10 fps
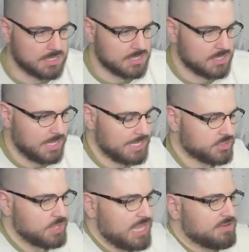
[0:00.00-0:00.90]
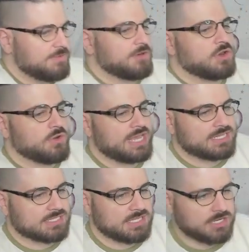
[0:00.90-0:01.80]
like, do they Inferno
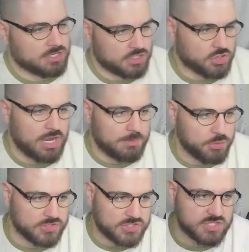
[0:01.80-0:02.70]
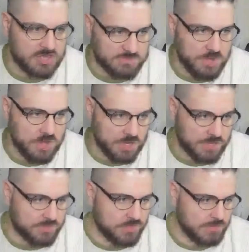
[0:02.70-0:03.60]
Dance here to try to put stuff
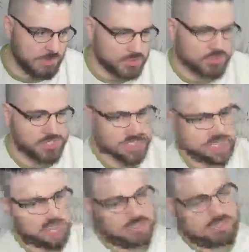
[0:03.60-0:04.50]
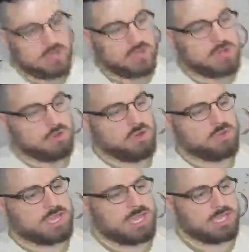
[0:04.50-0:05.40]
on their Moltres EX? No.
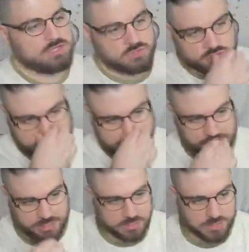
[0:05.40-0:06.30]
Okay, interesting.